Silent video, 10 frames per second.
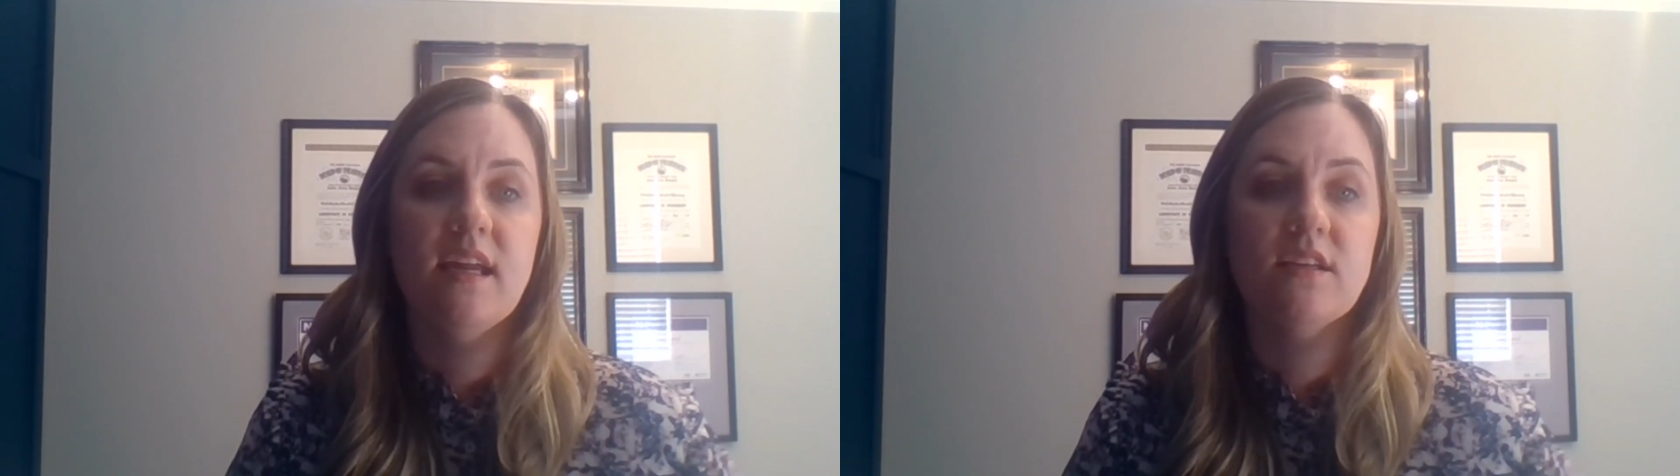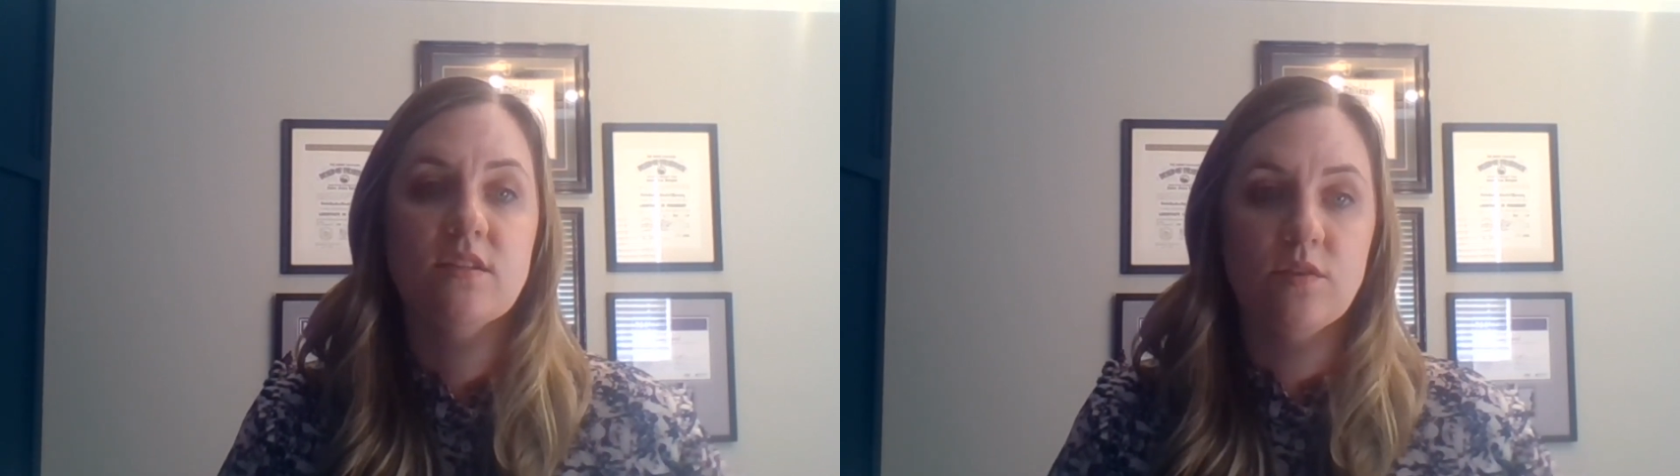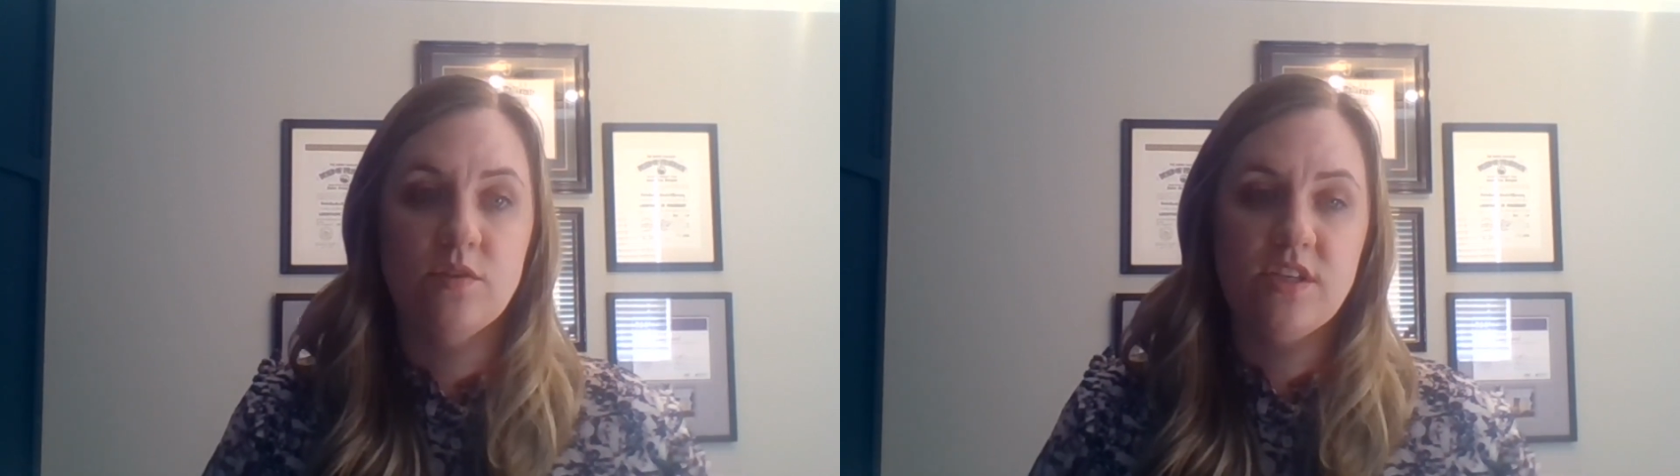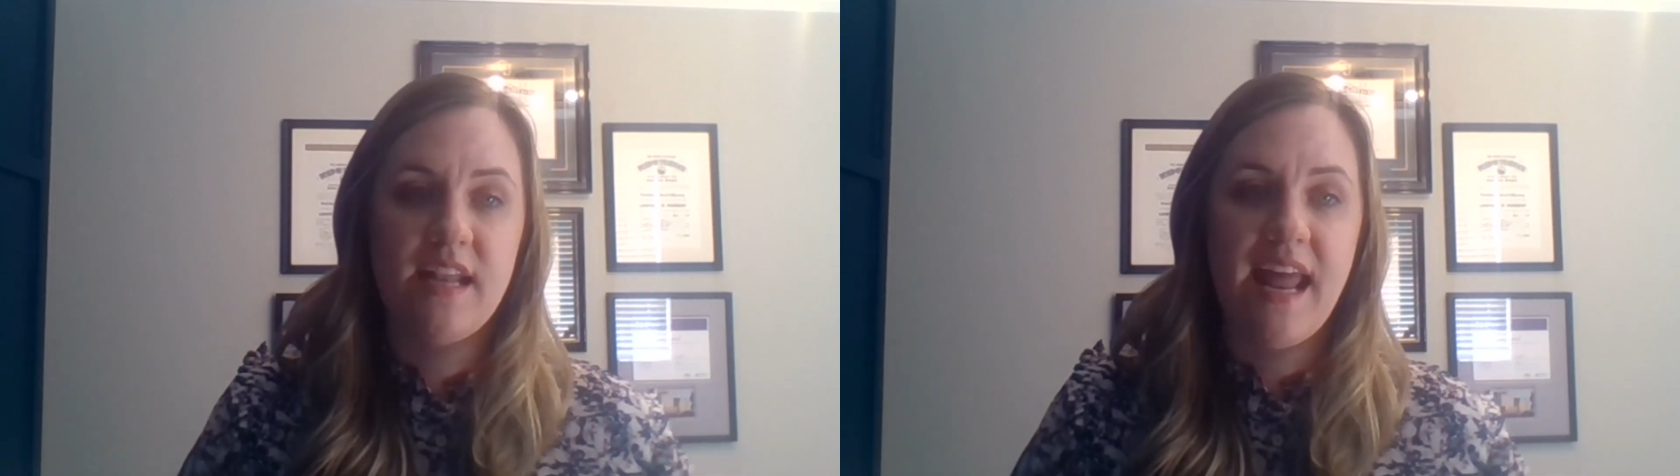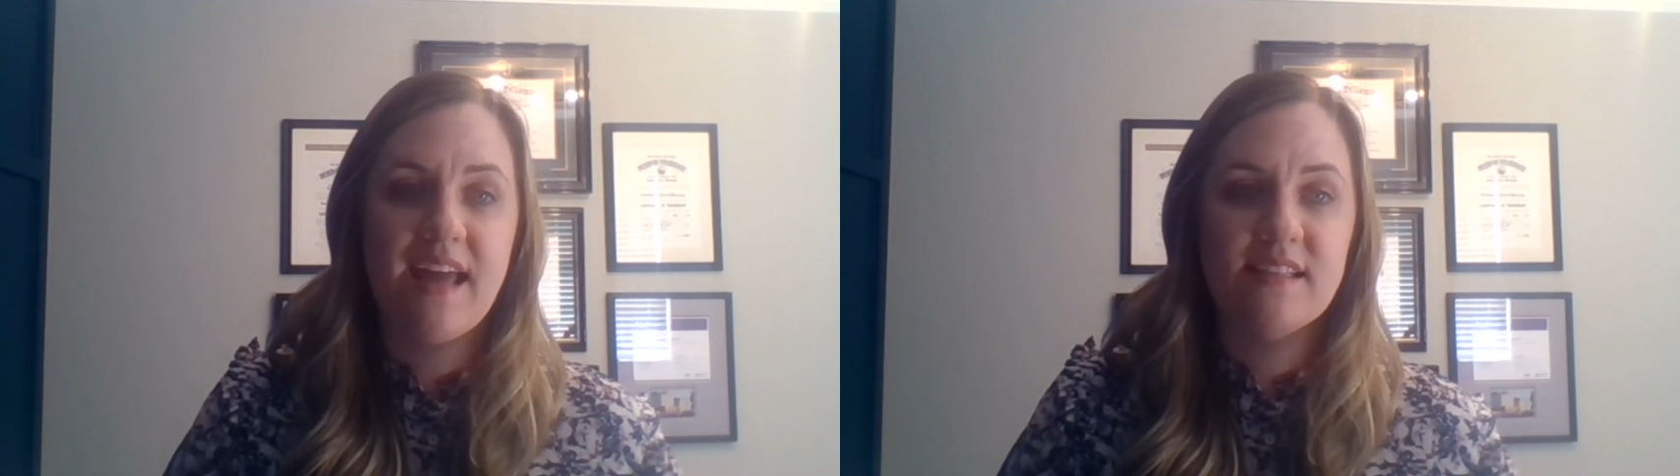exclusion
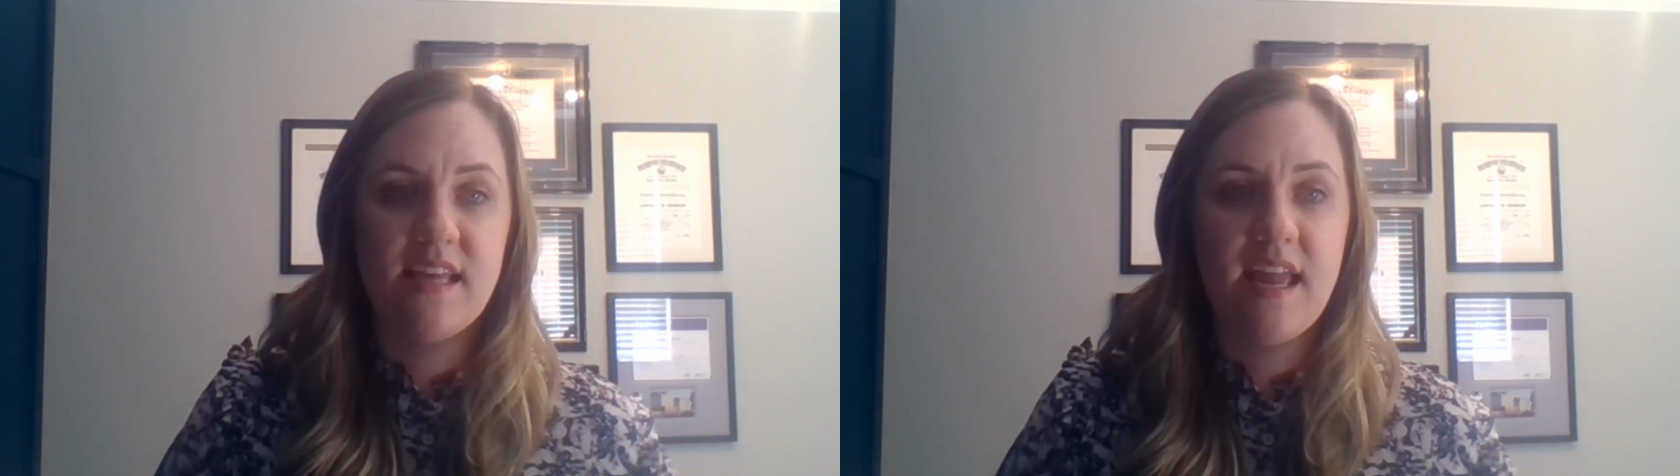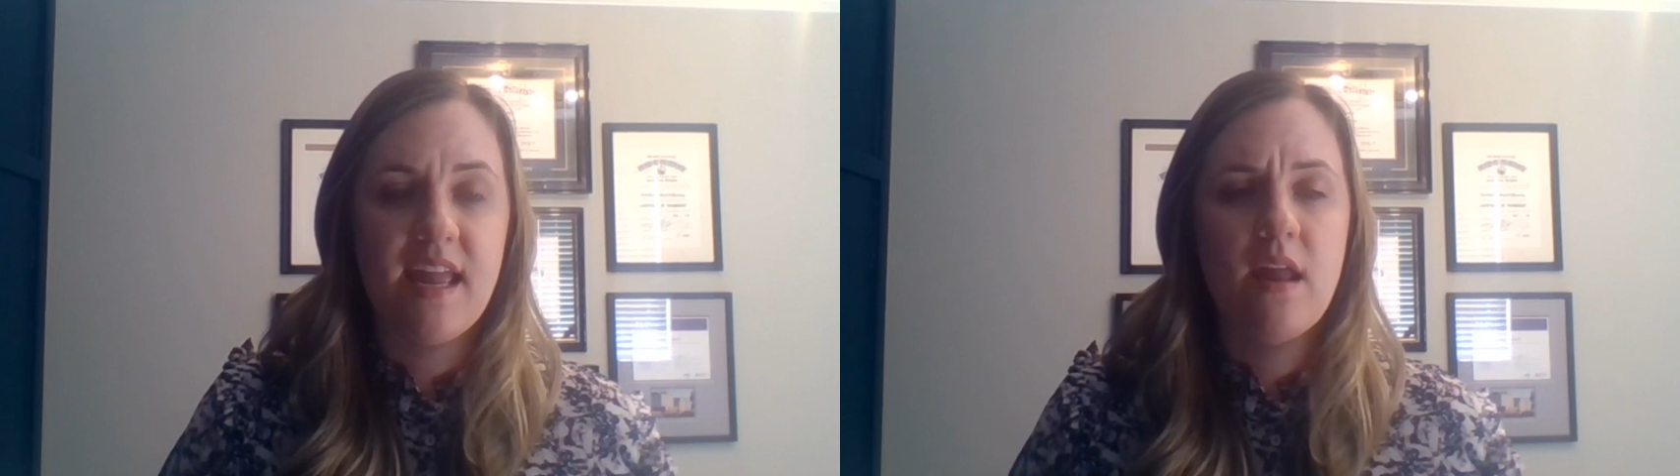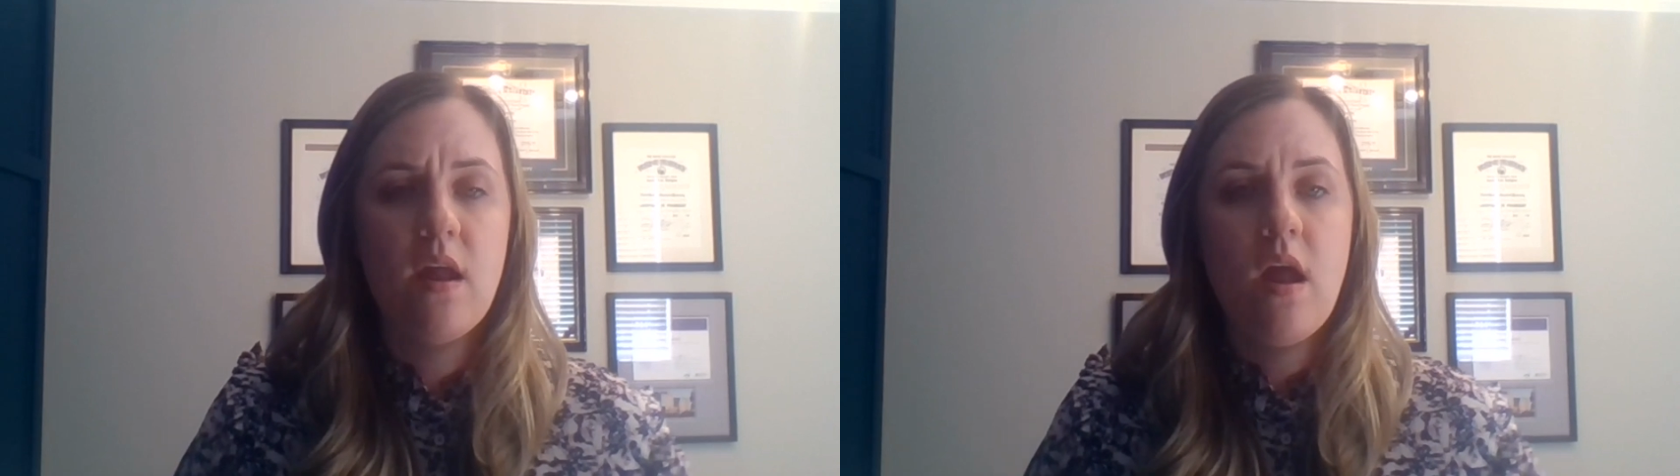assay,